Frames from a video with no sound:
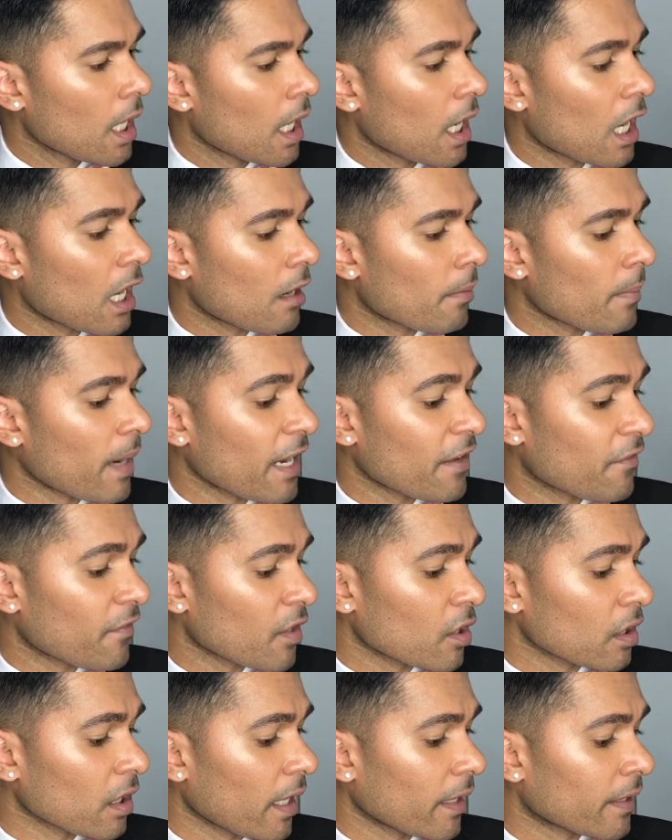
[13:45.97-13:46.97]
Um, I
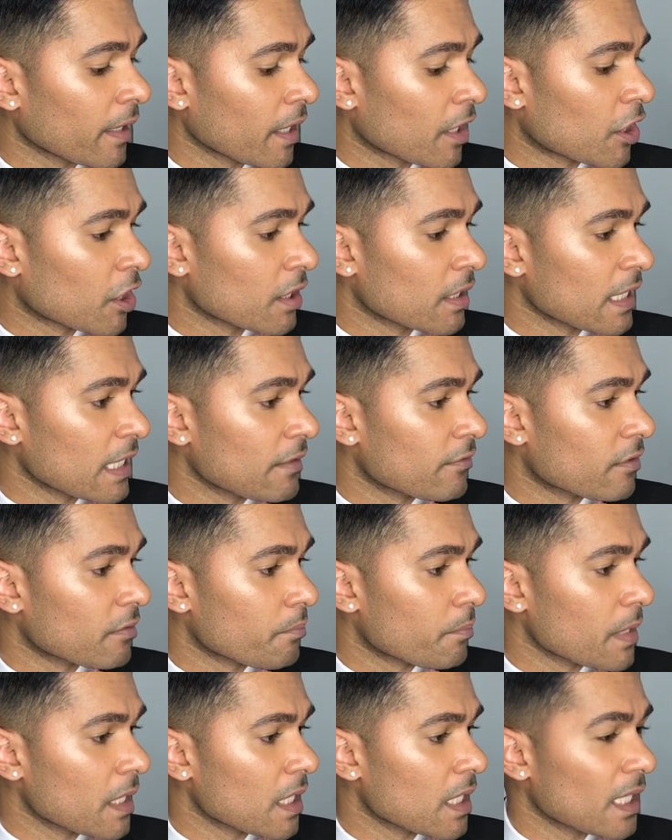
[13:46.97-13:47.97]
feel like it could even
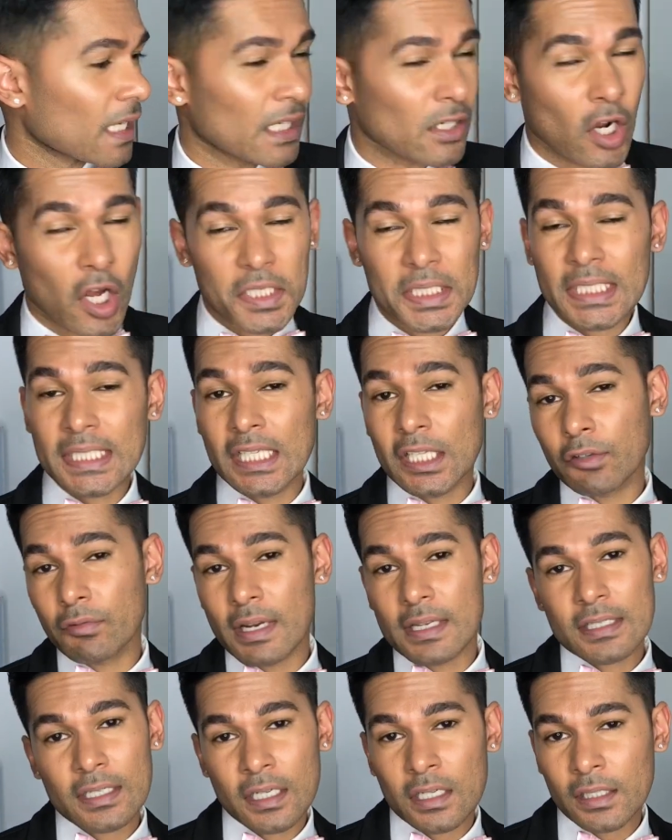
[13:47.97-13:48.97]
be an Oscar de la
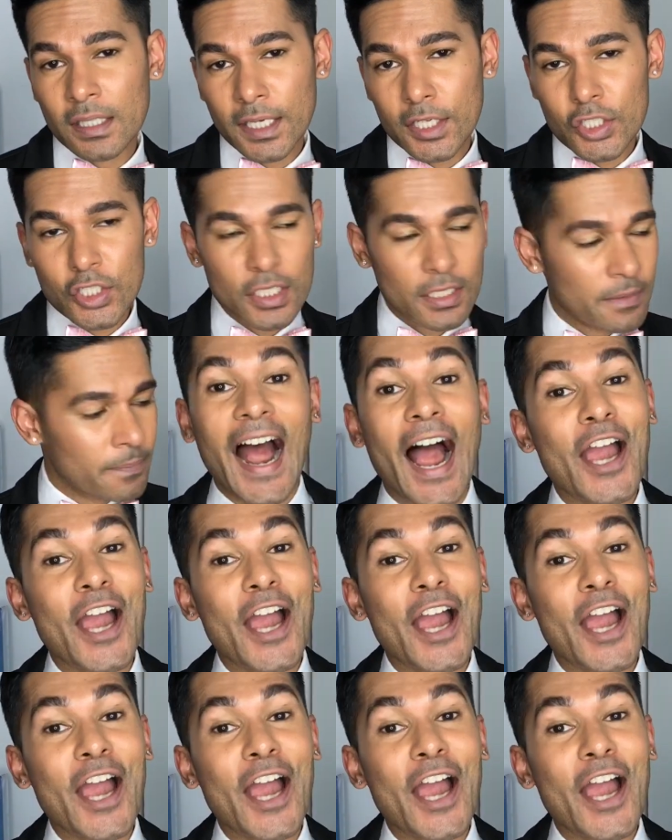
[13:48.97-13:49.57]
Renta collection.